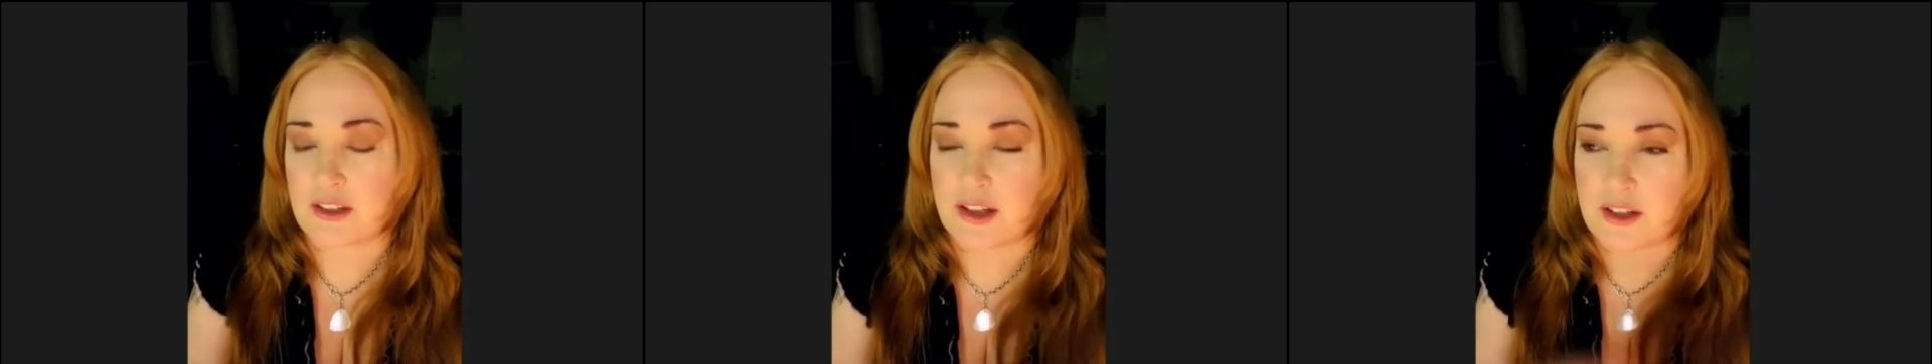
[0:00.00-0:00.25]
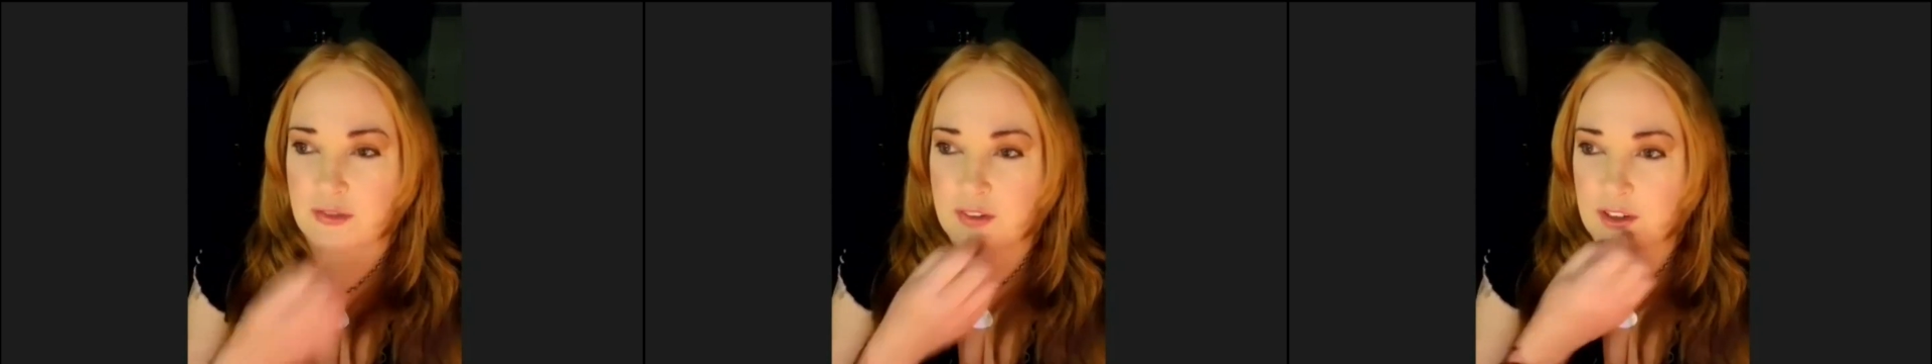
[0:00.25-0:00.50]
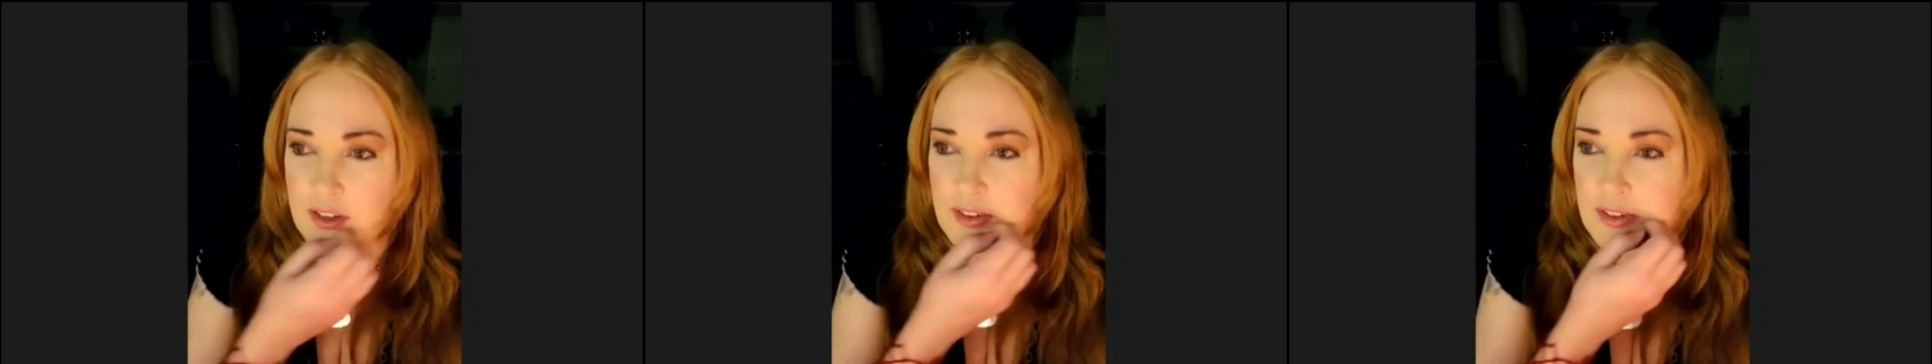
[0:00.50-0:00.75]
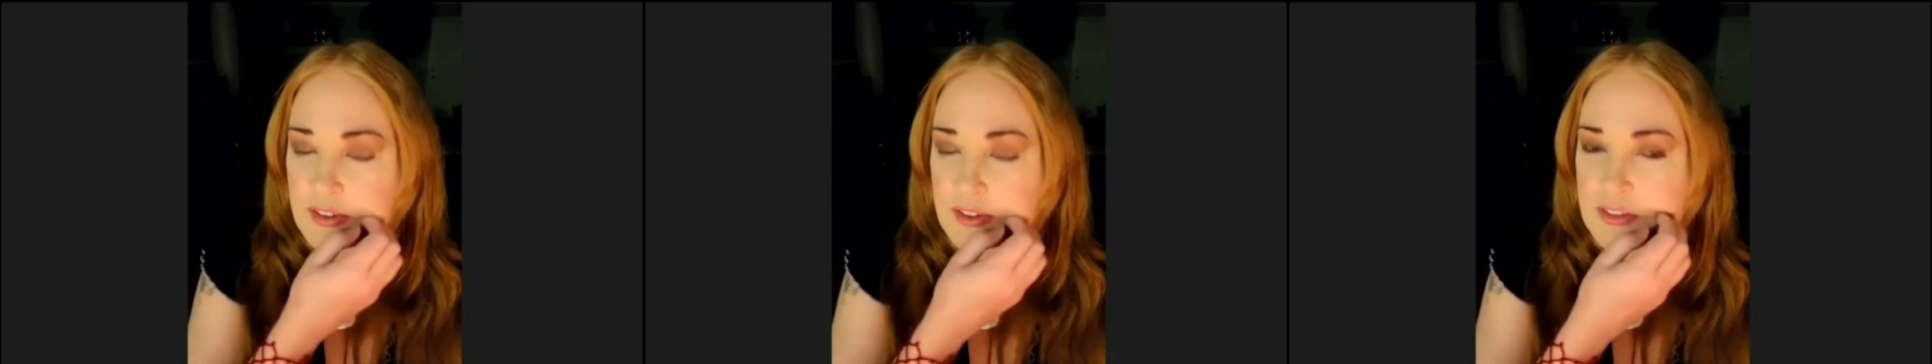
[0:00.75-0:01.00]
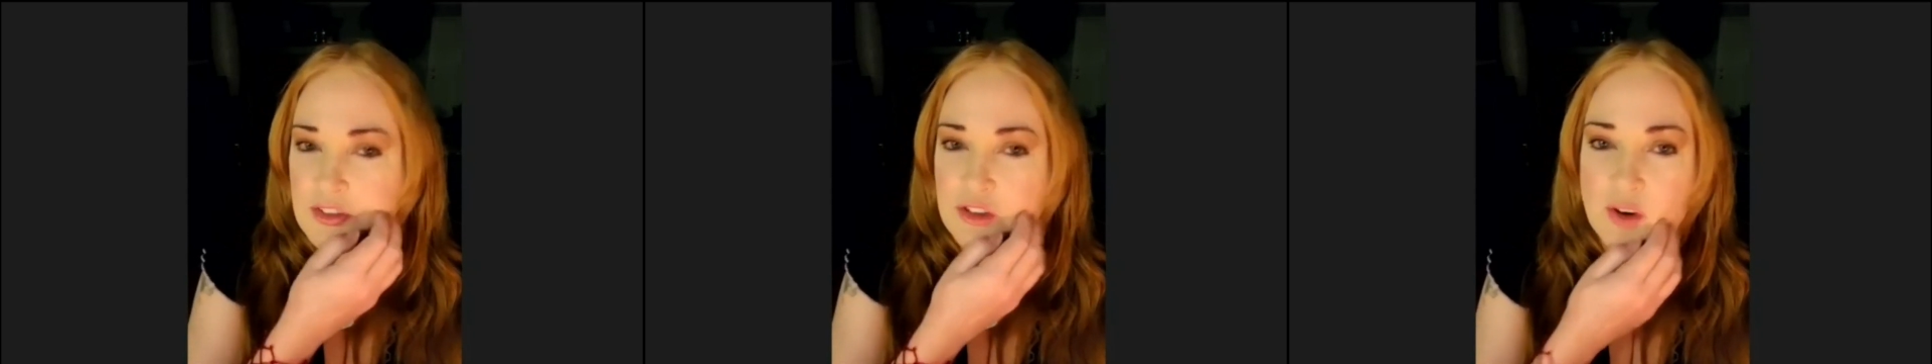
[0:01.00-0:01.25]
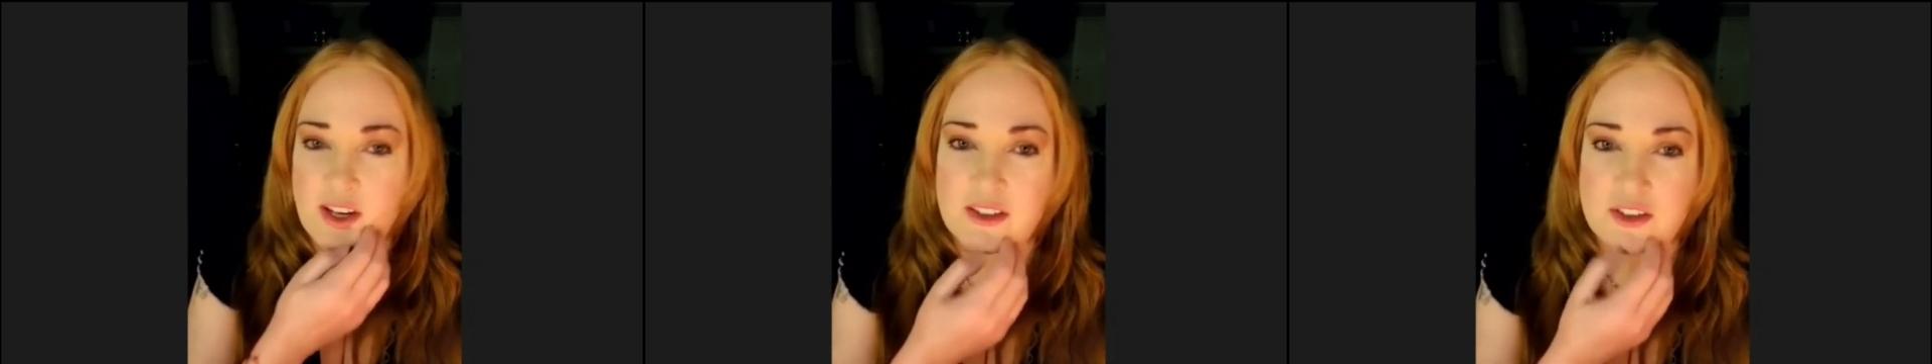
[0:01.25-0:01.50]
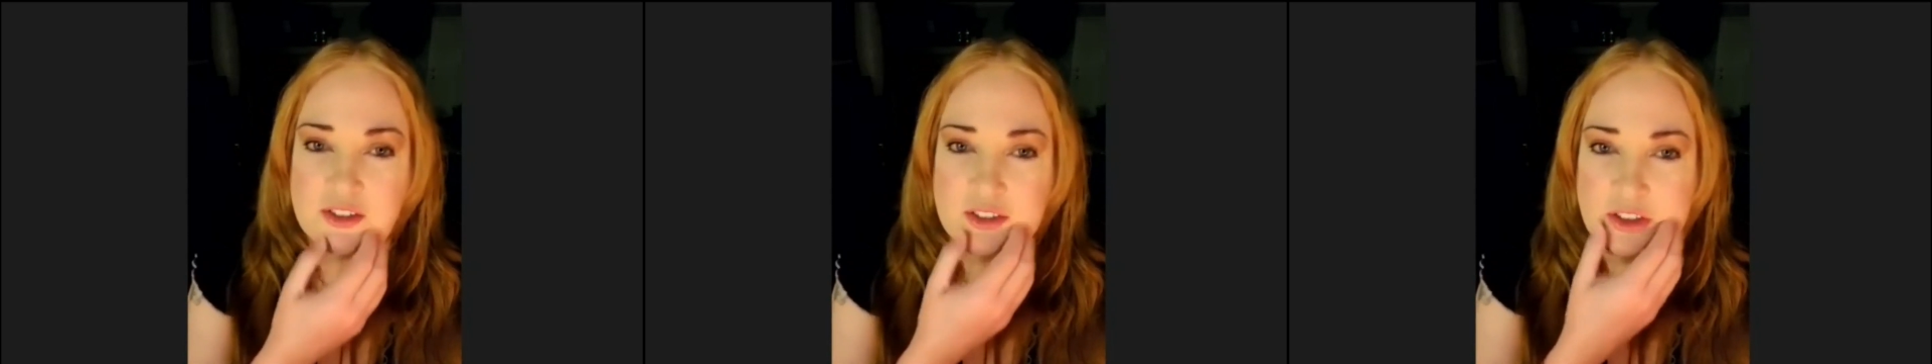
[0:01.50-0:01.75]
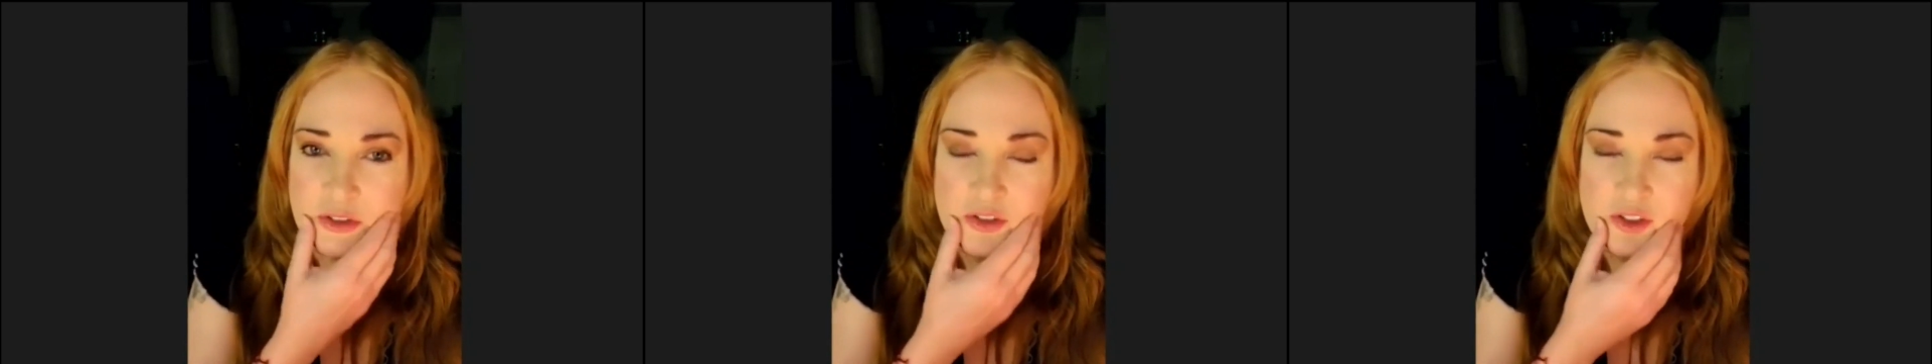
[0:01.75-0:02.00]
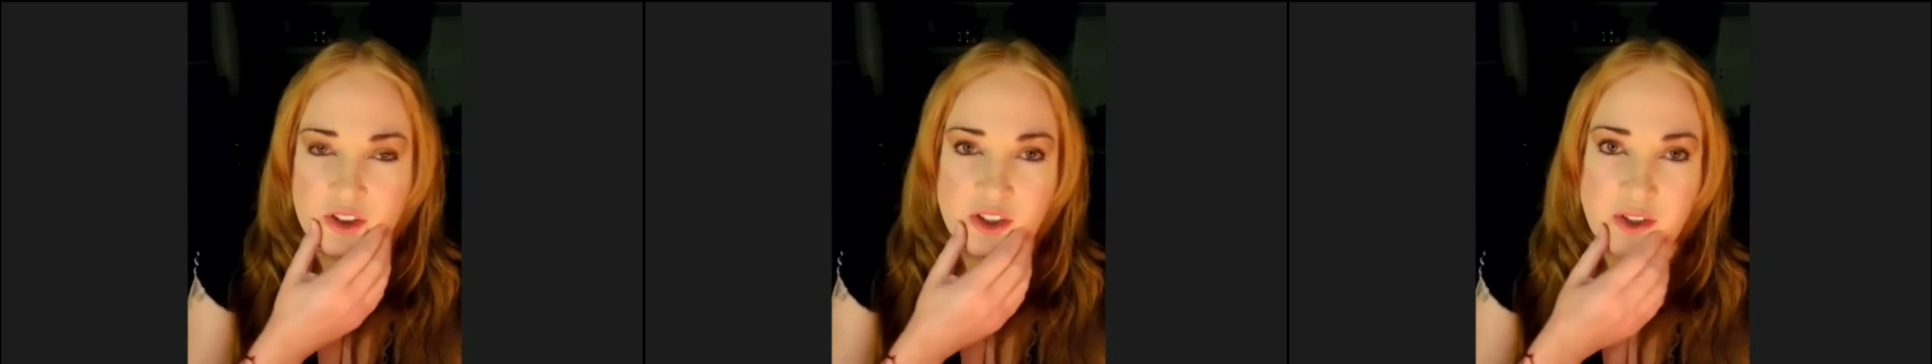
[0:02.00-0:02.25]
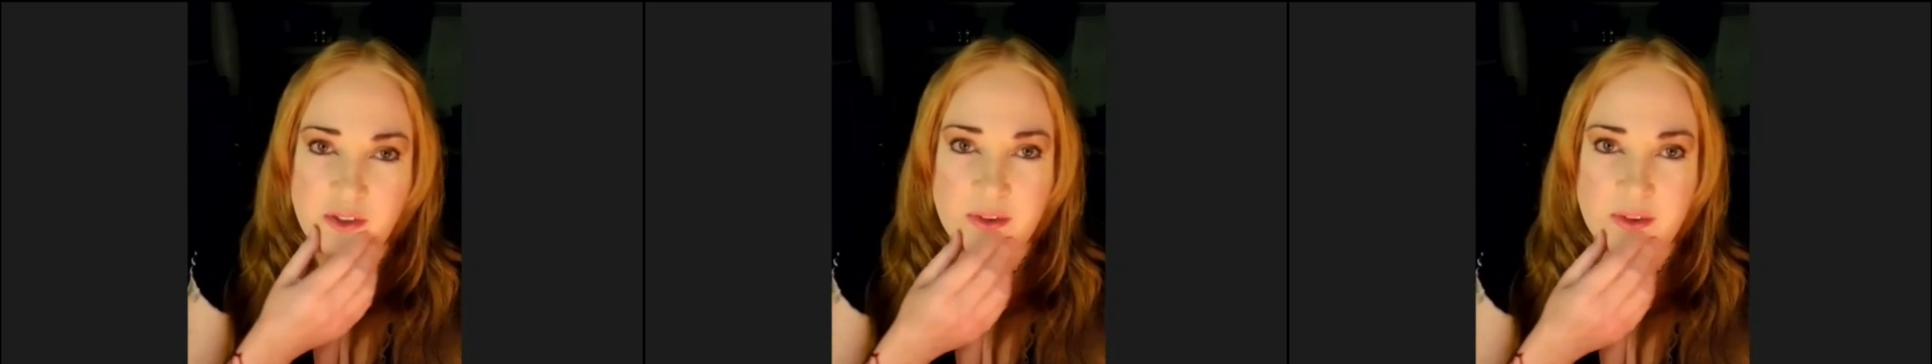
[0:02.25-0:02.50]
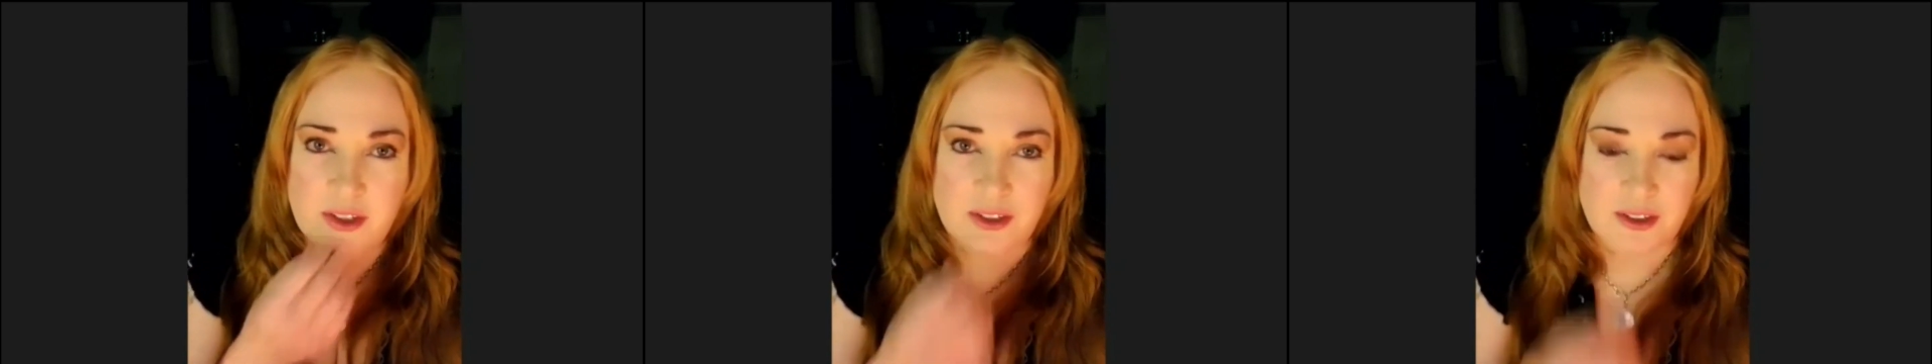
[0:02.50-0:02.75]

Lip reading: A lot of fun. It's a great excuse to go and